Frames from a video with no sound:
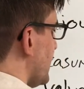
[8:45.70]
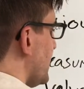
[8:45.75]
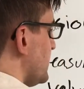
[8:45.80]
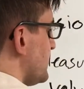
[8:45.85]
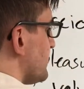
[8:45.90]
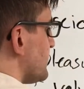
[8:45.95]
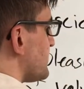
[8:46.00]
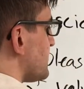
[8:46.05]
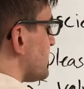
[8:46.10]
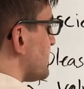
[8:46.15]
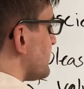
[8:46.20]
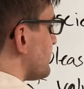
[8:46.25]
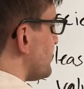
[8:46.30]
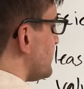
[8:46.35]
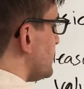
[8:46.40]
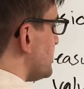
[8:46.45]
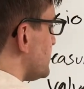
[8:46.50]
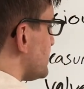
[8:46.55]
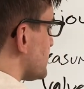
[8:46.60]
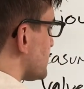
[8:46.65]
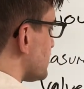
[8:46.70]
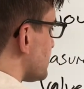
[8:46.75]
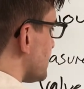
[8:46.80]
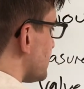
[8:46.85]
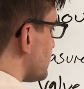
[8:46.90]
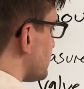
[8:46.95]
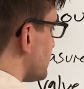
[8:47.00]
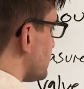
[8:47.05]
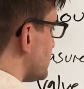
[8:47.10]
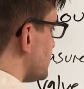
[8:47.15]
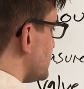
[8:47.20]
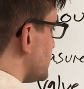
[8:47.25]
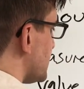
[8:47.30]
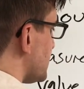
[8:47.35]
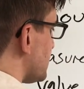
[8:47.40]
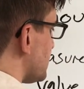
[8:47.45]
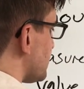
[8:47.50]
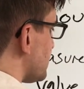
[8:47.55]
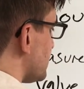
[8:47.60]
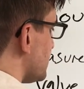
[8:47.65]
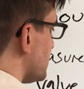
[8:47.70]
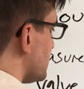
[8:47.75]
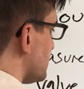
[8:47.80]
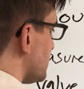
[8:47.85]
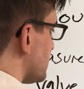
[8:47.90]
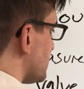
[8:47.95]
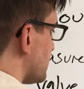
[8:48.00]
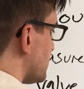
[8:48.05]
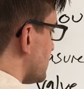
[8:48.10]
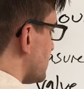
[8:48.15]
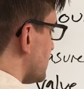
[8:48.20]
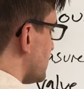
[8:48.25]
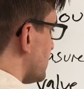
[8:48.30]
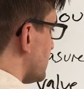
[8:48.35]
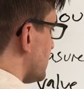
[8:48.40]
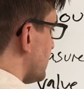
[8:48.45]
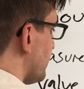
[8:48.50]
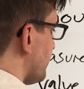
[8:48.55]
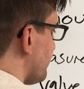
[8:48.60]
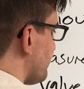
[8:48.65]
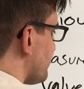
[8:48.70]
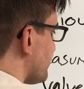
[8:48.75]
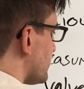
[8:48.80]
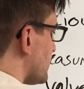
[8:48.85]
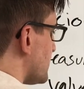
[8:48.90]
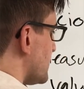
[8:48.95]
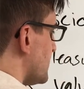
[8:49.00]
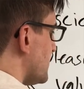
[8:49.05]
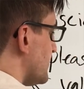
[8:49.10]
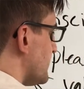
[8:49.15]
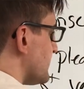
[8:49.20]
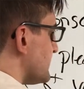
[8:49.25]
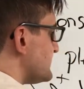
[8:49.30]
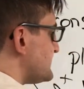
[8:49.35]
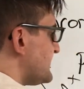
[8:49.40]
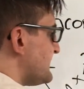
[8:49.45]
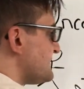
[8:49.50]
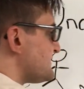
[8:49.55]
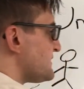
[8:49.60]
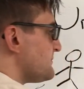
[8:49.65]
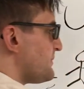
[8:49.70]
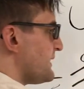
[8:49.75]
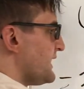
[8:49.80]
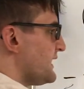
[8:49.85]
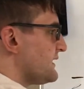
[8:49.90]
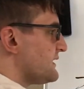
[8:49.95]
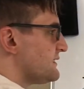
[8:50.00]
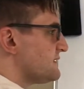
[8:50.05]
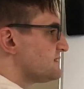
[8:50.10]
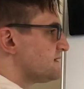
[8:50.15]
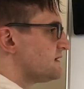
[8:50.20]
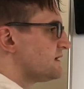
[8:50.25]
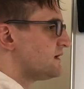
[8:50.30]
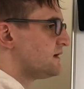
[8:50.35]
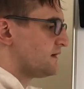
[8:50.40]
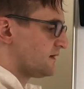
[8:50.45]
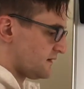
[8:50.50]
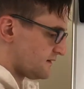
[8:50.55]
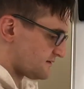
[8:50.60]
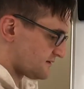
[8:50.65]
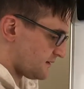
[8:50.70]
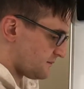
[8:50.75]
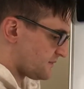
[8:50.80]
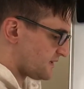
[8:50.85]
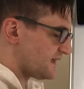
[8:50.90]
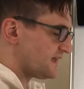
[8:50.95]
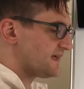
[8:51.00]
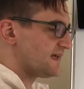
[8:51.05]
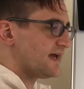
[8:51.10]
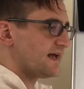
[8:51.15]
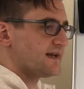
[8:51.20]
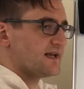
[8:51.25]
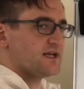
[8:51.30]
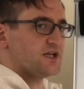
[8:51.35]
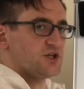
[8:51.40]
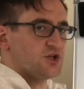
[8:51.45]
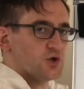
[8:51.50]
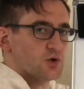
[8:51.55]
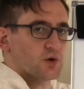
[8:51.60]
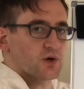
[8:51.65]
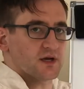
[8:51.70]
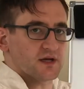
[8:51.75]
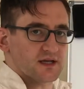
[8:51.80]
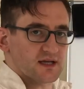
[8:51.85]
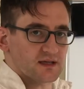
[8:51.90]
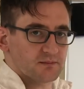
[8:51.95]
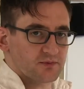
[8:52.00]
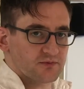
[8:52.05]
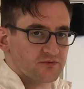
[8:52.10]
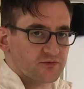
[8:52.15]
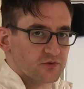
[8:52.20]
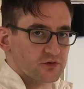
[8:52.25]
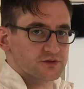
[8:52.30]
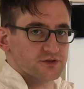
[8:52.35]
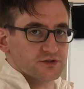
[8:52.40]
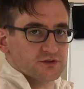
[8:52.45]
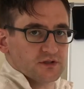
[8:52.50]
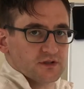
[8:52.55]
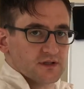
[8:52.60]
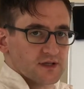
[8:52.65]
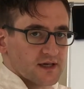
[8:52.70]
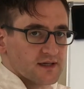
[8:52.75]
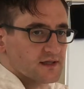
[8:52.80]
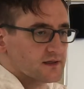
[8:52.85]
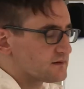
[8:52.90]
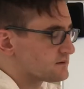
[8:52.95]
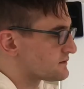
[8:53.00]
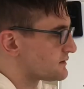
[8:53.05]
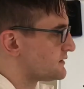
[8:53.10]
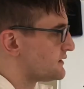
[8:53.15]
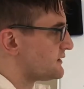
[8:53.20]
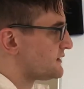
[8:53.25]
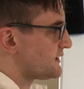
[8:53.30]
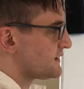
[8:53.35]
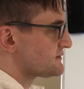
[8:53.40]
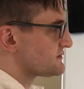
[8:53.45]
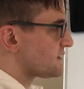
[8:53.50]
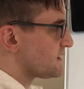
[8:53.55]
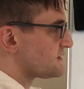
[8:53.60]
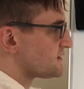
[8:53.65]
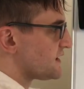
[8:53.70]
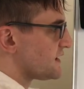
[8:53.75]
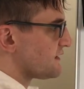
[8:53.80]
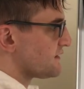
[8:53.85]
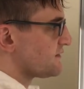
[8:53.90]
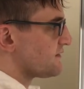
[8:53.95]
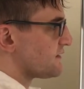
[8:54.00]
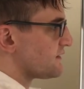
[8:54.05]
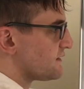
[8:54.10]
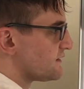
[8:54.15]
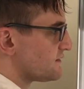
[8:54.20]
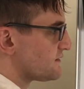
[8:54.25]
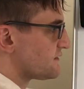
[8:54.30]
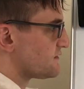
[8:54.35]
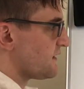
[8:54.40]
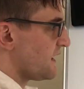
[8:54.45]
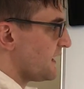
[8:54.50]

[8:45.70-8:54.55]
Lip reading: Anger into the future. This is jealousy. You're anticipating somebody getting your need before you can get it. That's all jealousy is. It's